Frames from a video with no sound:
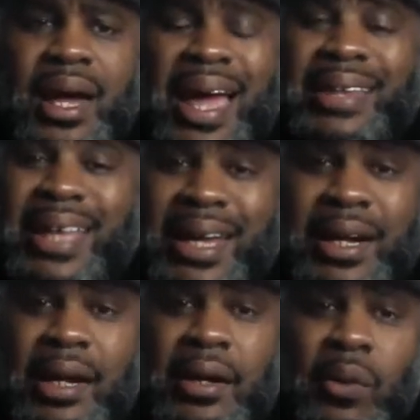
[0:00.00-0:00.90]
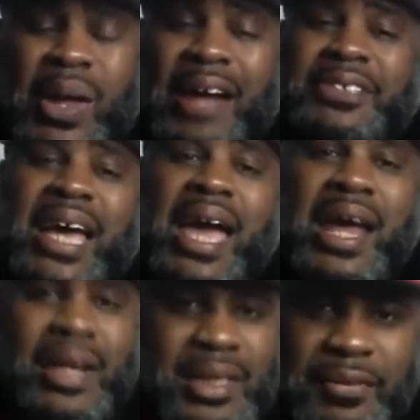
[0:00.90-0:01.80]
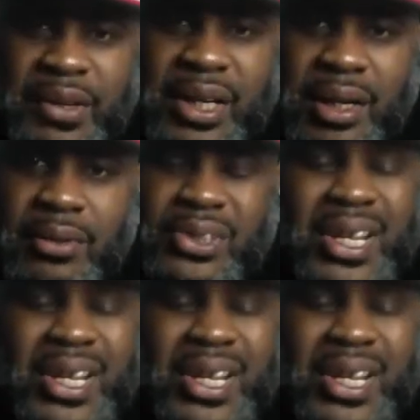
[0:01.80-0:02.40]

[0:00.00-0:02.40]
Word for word: And then we have to edit the videos.